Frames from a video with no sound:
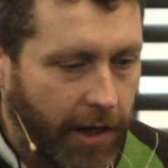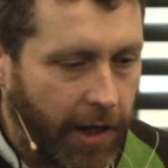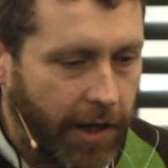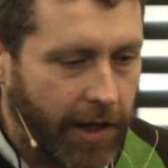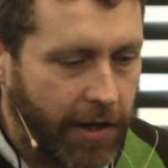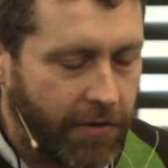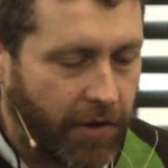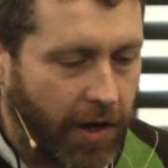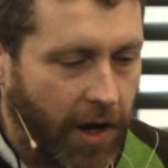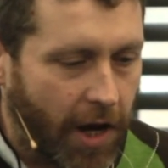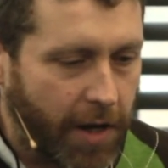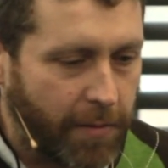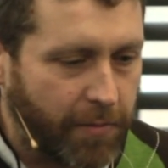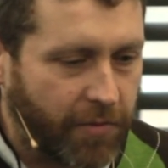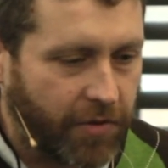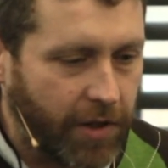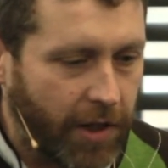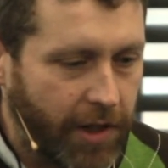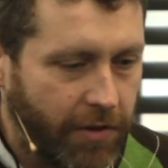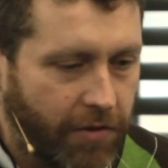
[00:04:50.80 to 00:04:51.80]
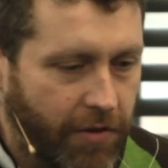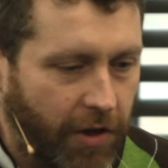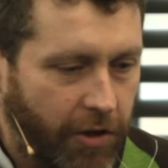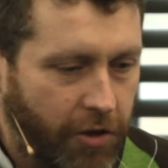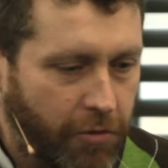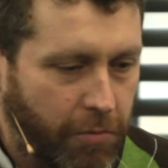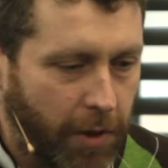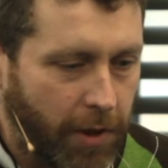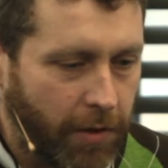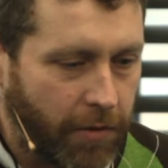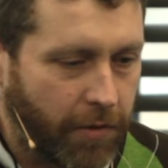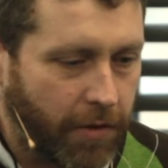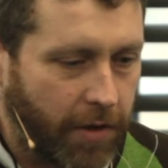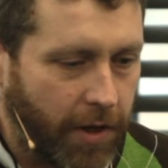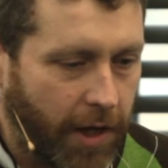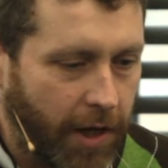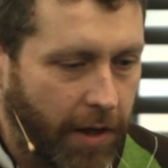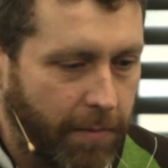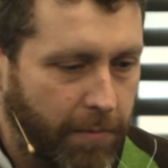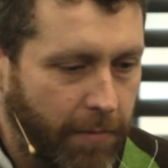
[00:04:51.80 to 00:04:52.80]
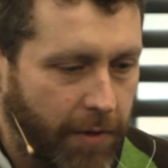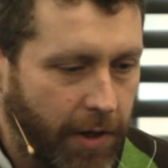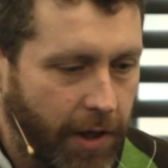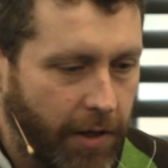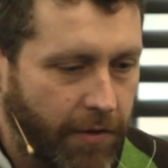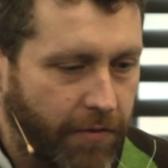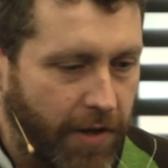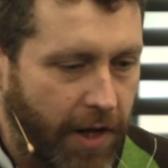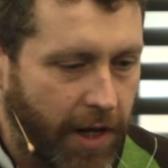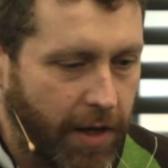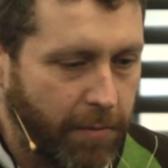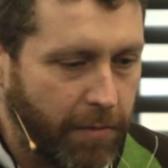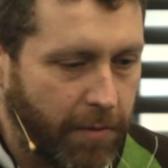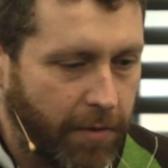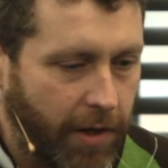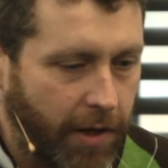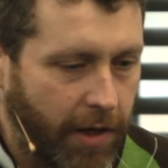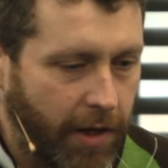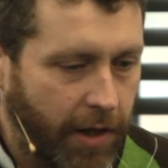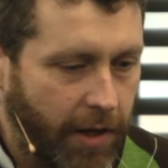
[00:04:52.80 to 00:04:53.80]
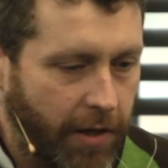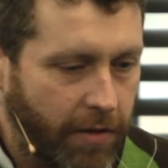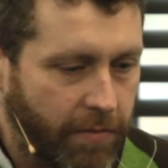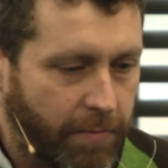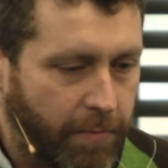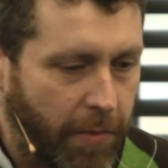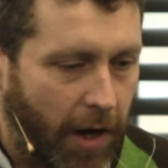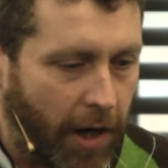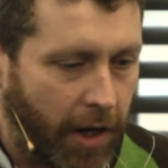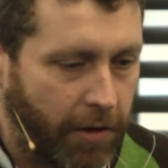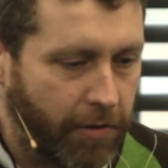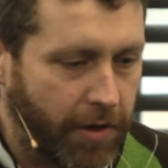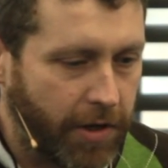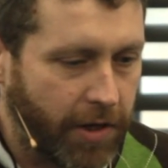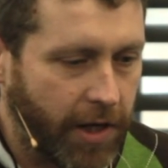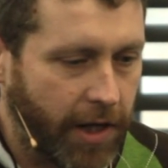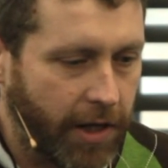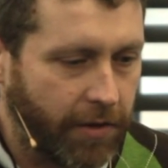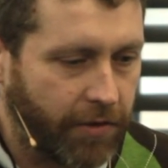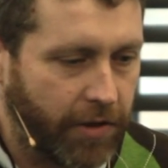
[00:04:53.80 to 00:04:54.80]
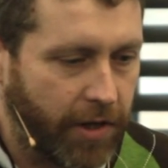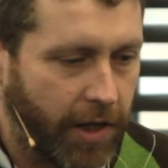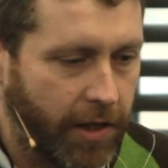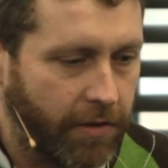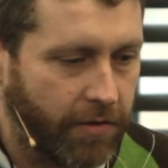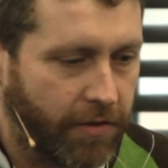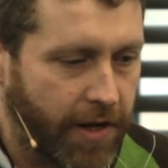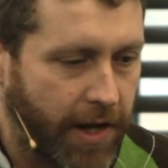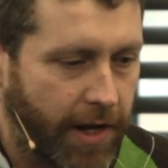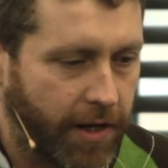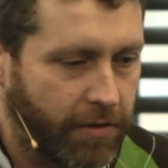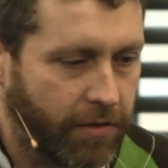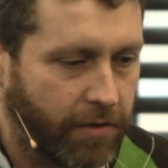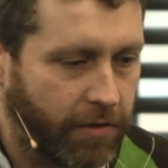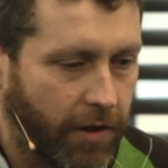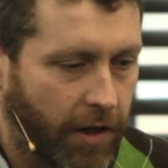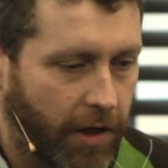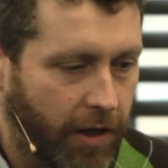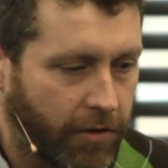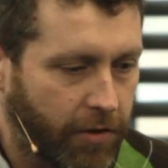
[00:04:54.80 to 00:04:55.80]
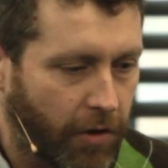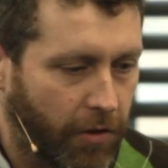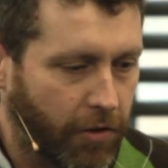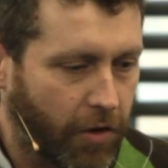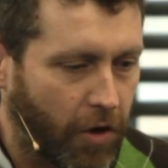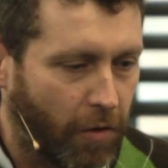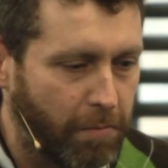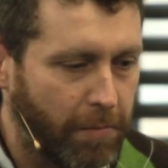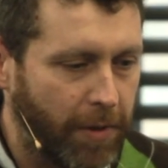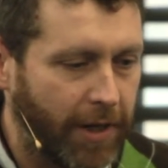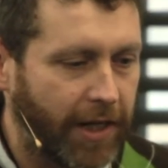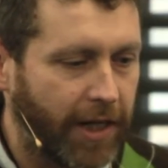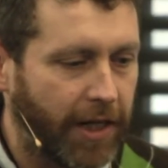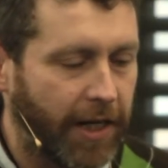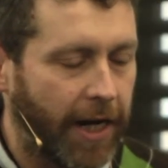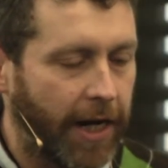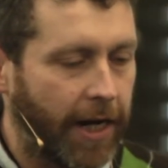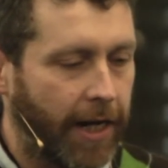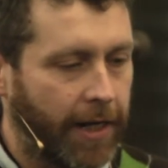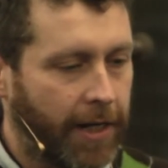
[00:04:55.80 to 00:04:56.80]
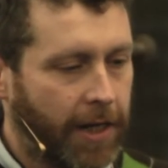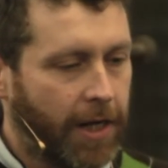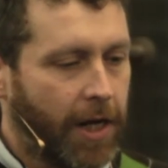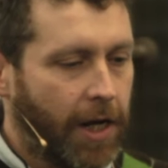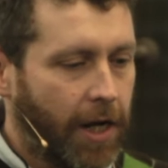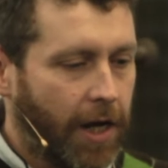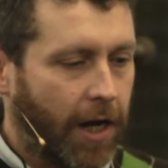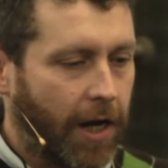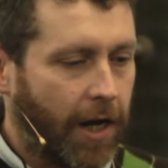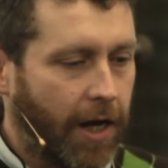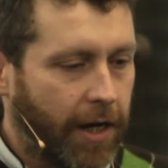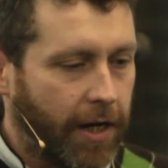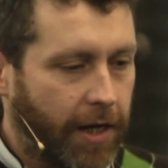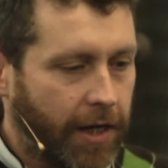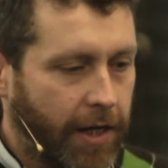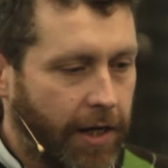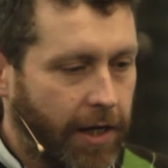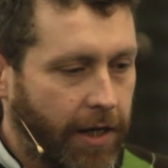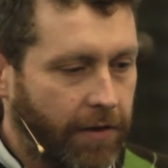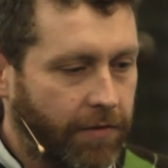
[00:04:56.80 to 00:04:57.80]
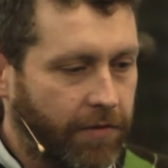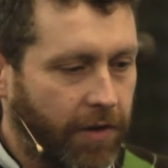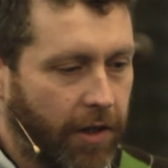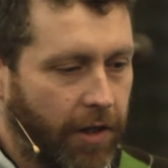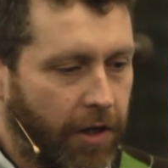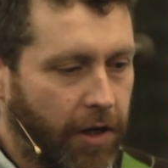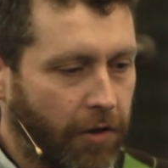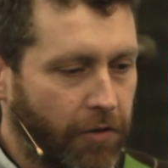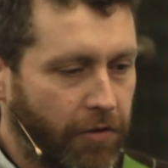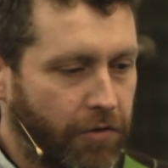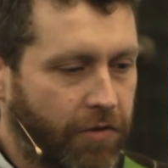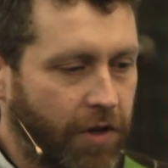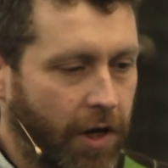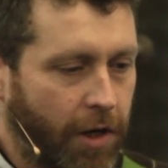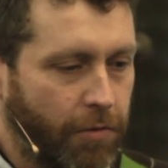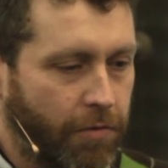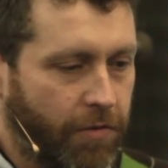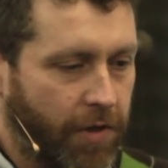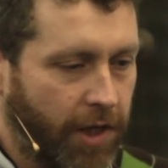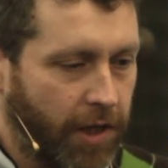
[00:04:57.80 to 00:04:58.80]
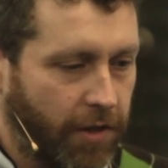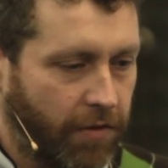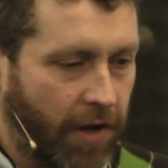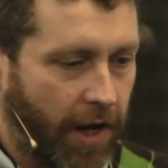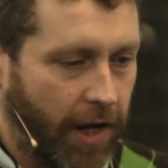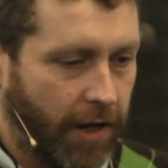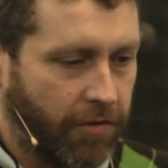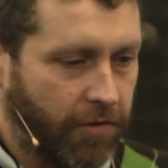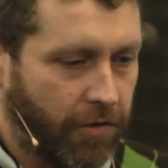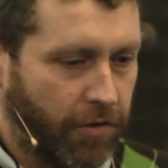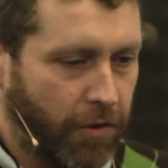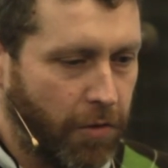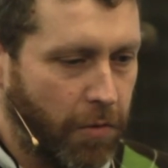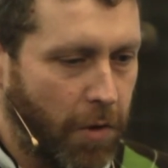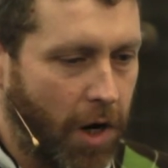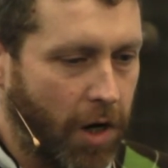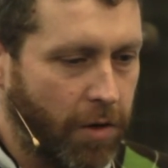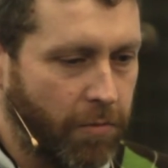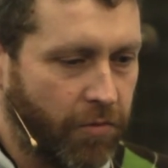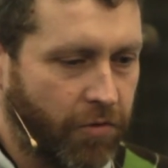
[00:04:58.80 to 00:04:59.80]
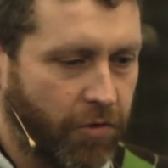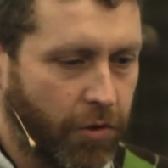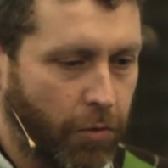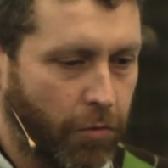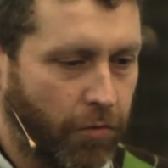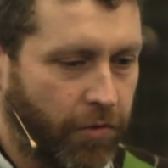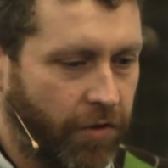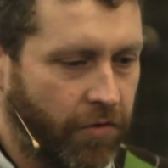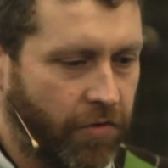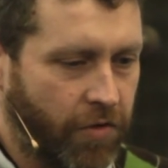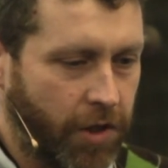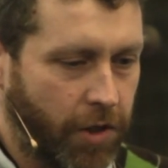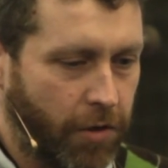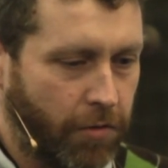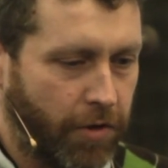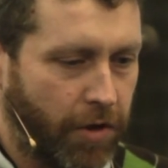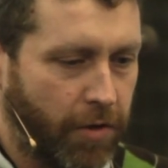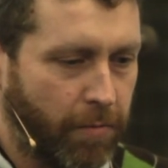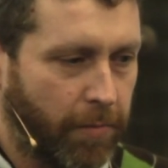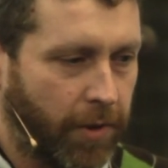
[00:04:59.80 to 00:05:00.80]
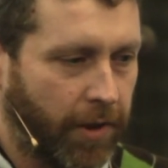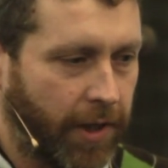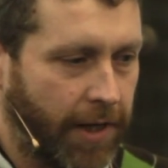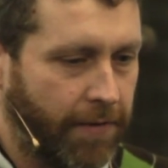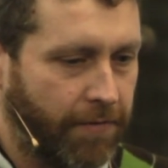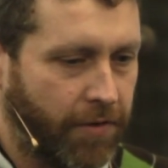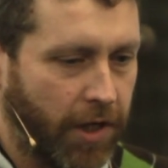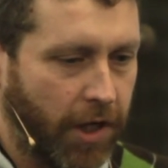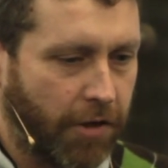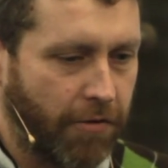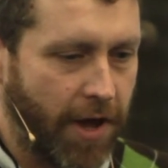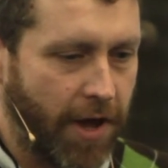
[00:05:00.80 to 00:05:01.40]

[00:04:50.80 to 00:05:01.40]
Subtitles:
and it's a guy I'm still in touch with. His name is Byron. He's an internet.com millionaire. He's a gun-toting Texan who homeschools his children and believes in